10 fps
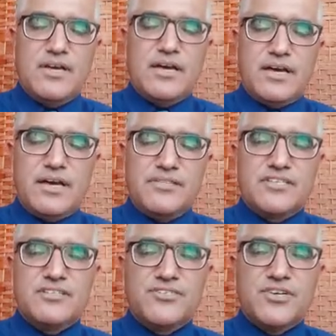And this
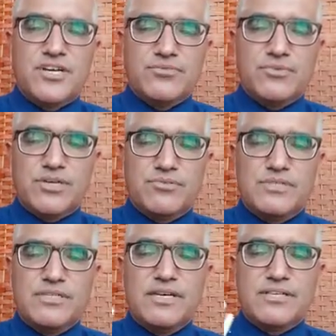is the joint where
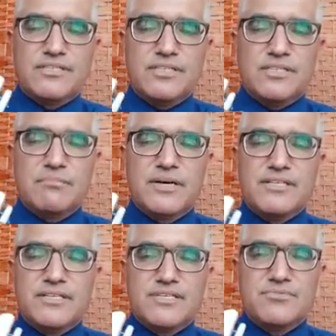we get the
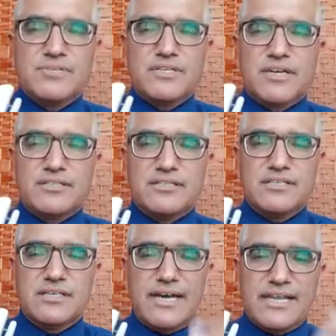bunions, we get
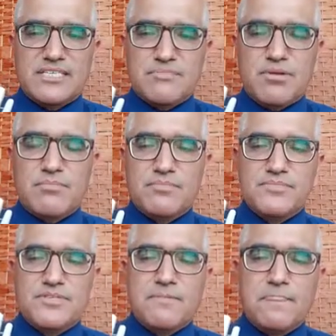the hallux problems,